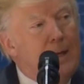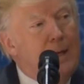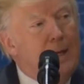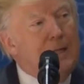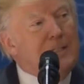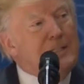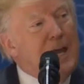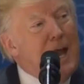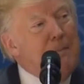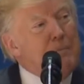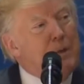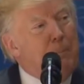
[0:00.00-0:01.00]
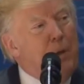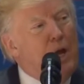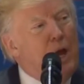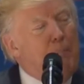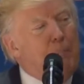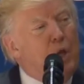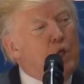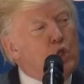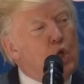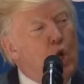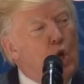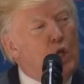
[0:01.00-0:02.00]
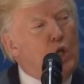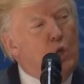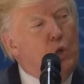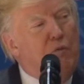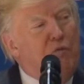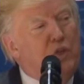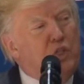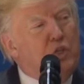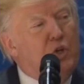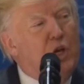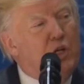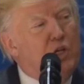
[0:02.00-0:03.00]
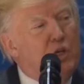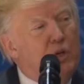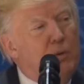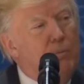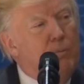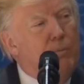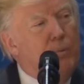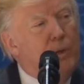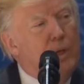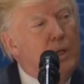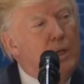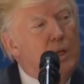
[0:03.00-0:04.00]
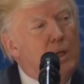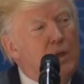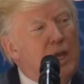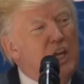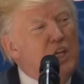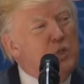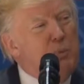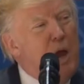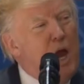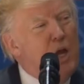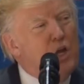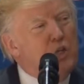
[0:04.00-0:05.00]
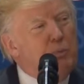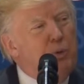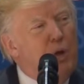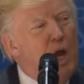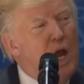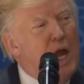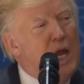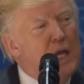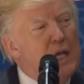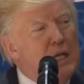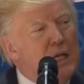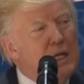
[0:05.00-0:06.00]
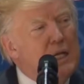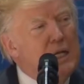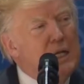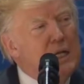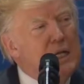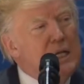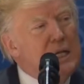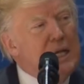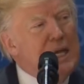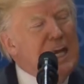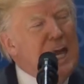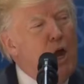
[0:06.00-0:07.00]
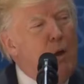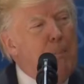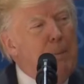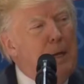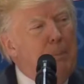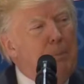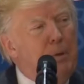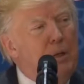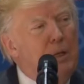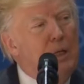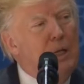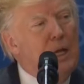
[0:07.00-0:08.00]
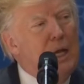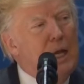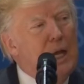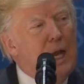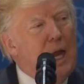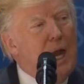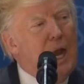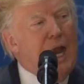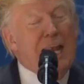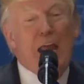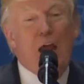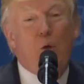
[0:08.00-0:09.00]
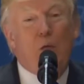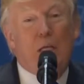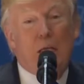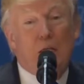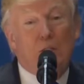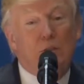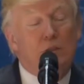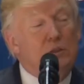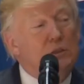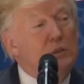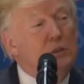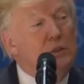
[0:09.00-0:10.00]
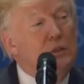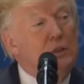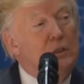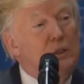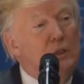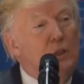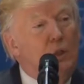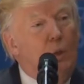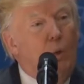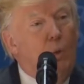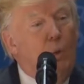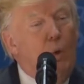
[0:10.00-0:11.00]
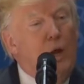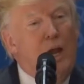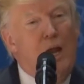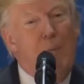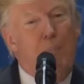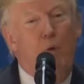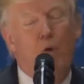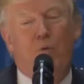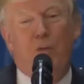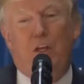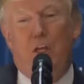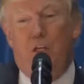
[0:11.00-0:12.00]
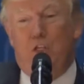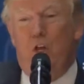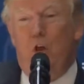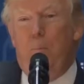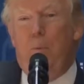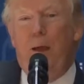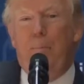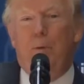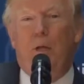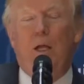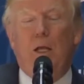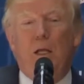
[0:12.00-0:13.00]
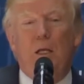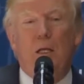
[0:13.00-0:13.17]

It's time to put up soaring new infrastructure that inspires pride in our people and our towns. When I approved the Keystone Pipeline,